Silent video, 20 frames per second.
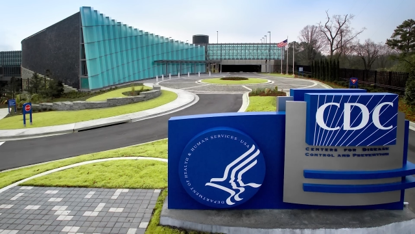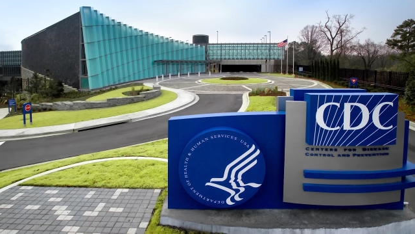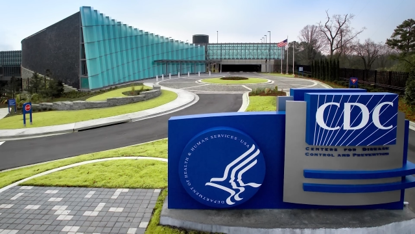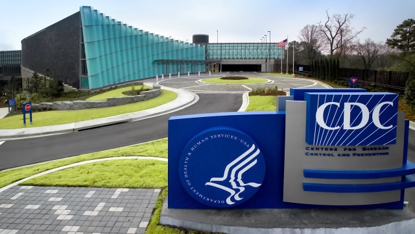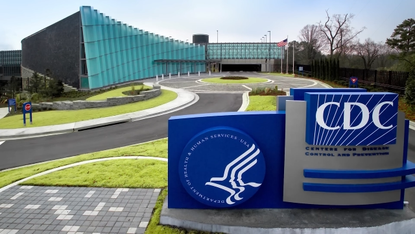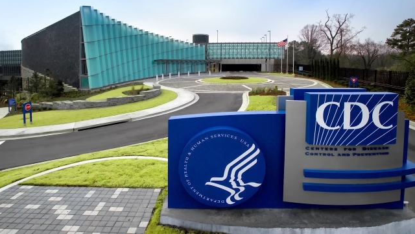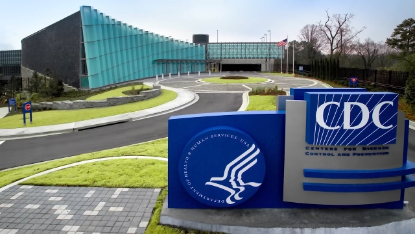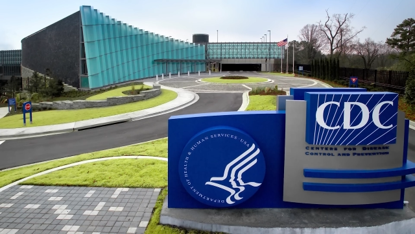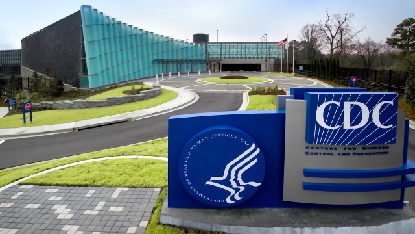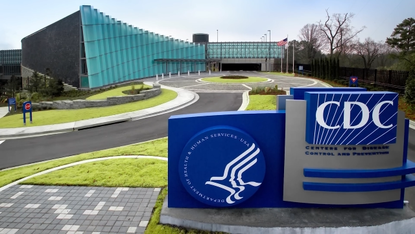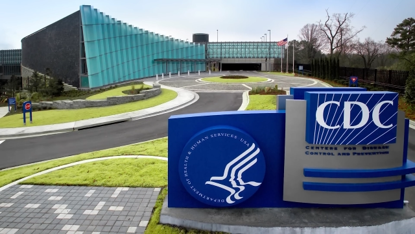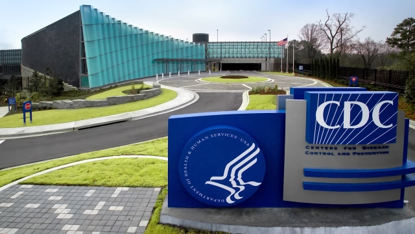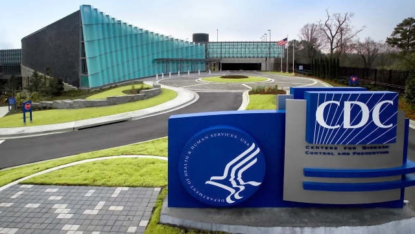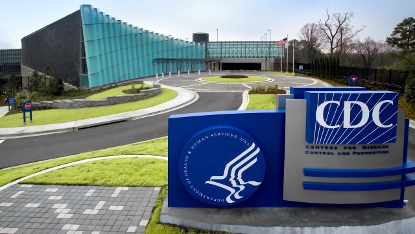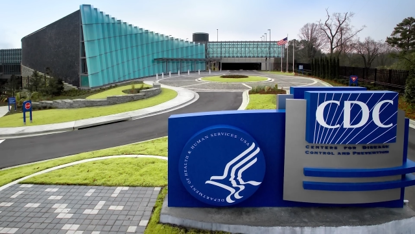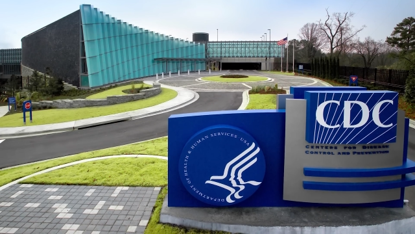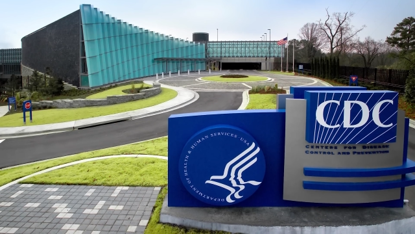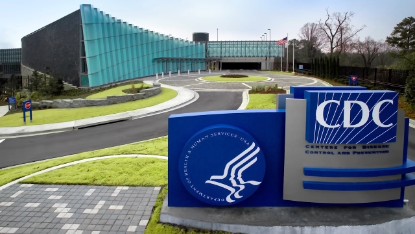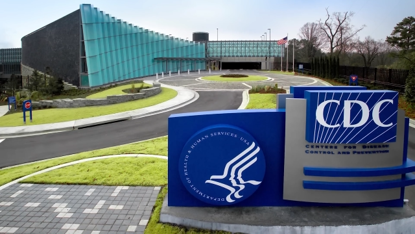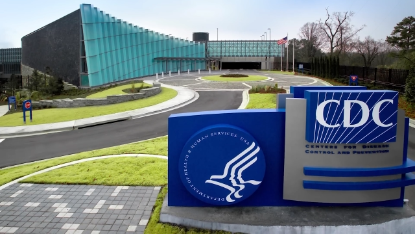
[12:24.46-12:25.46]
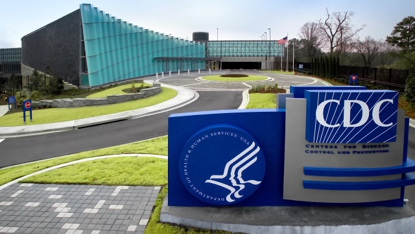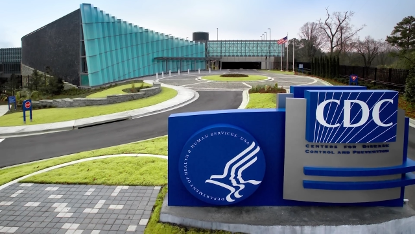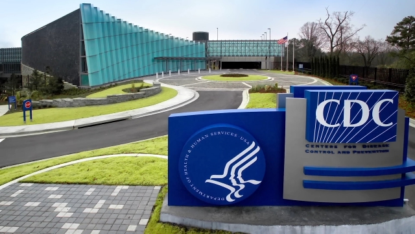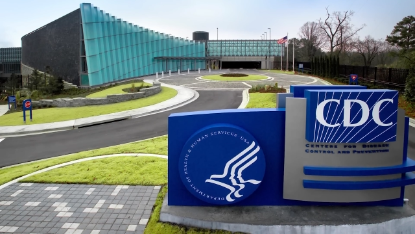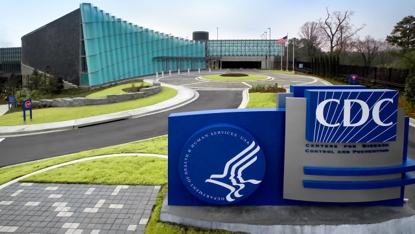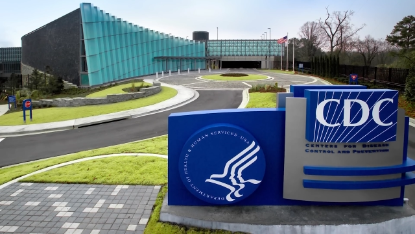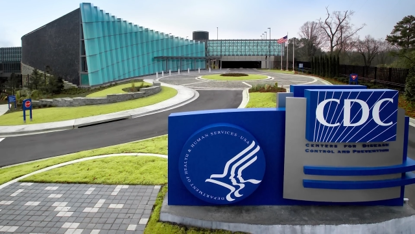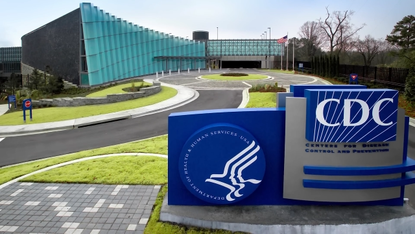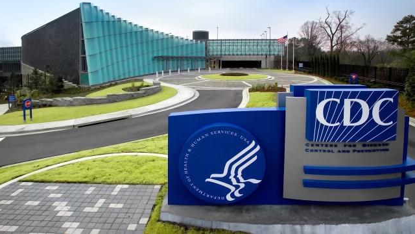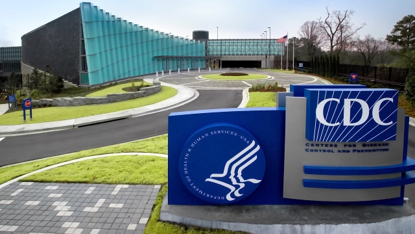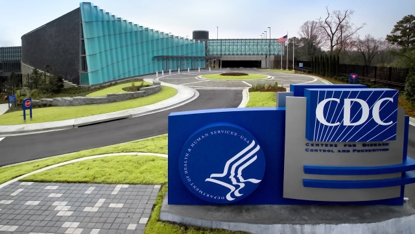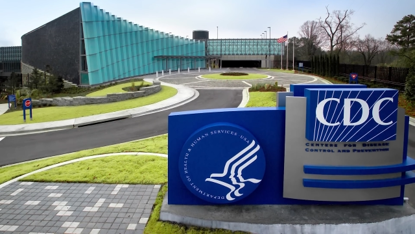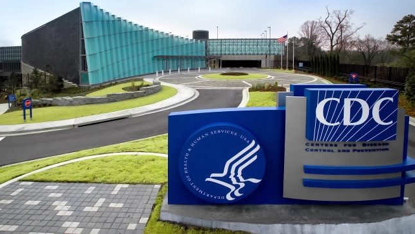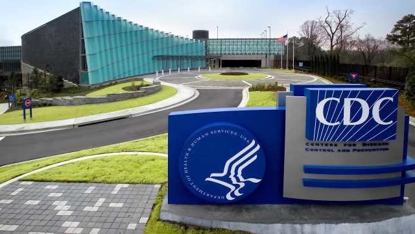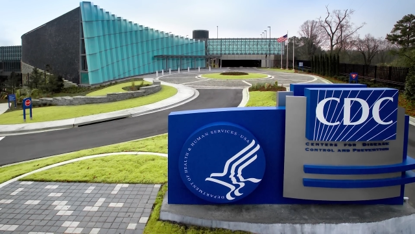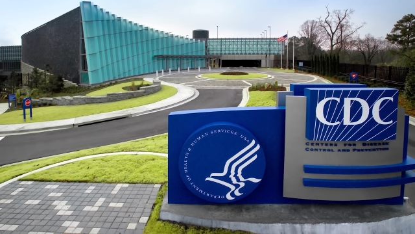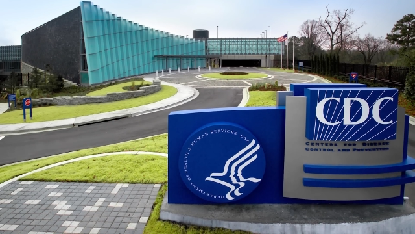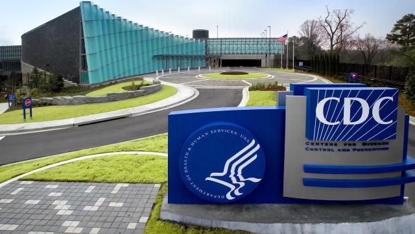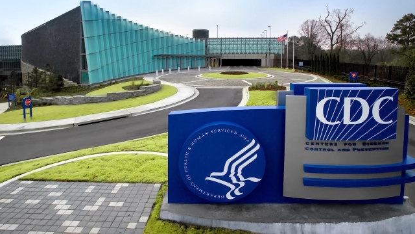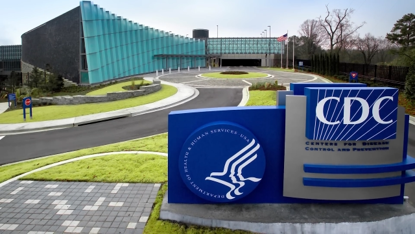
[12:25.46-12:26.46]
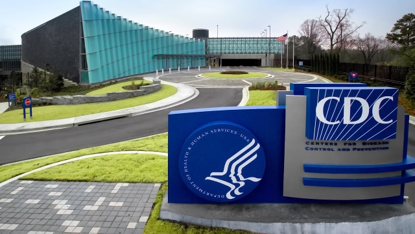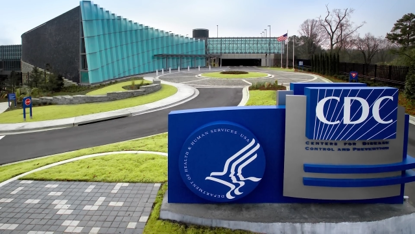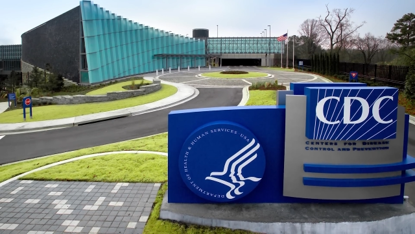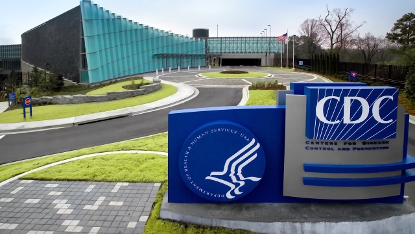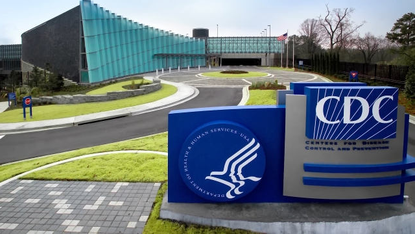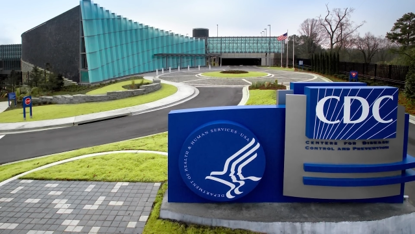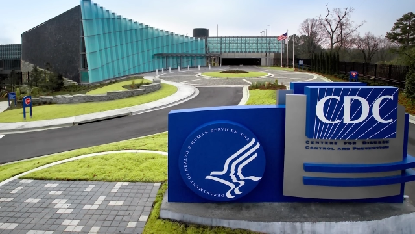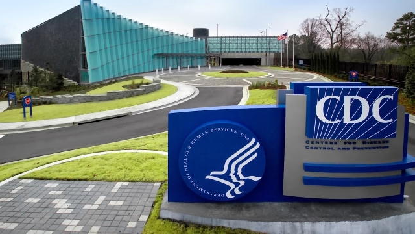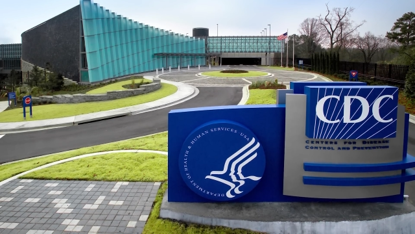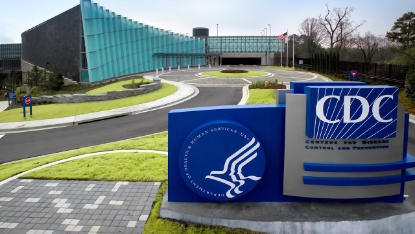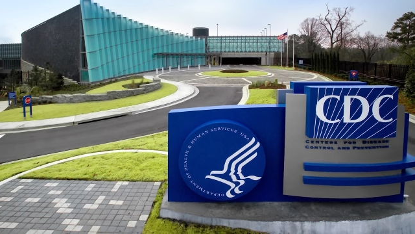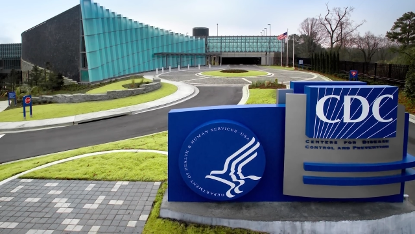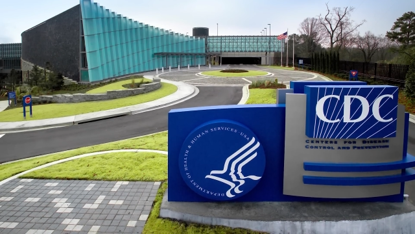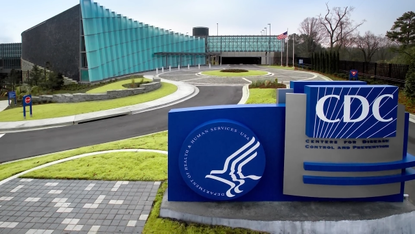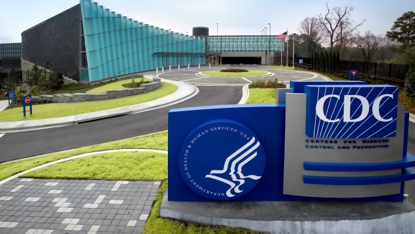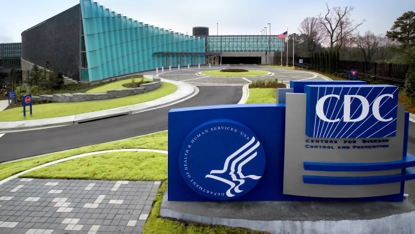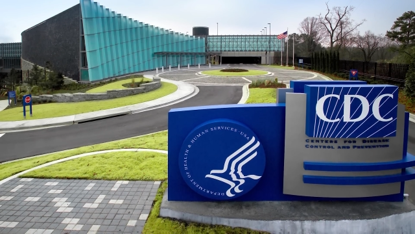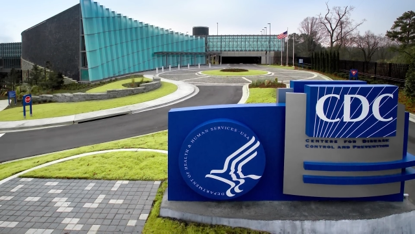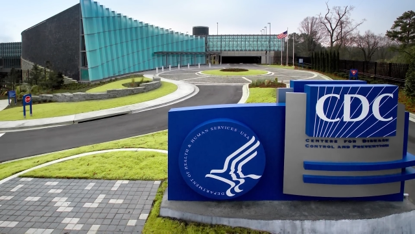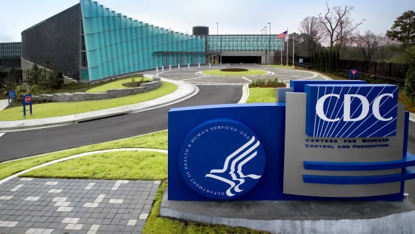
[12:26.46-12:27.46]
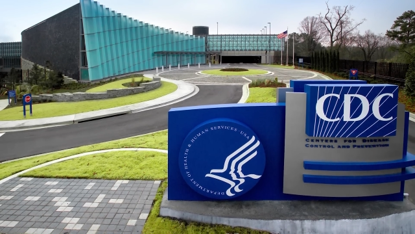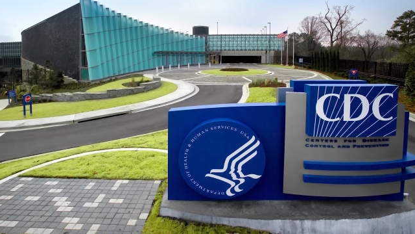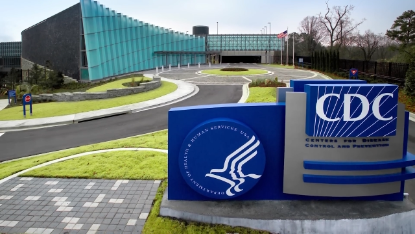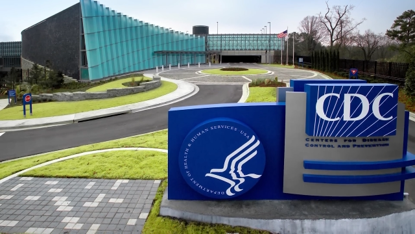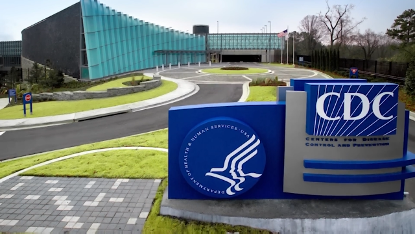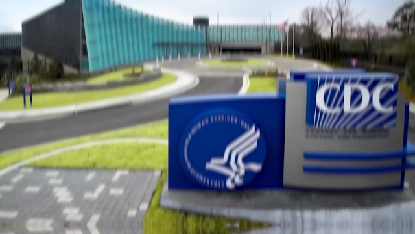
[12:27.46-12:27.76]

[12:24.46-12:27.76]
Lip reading: No face is visible, so there are no lips to read.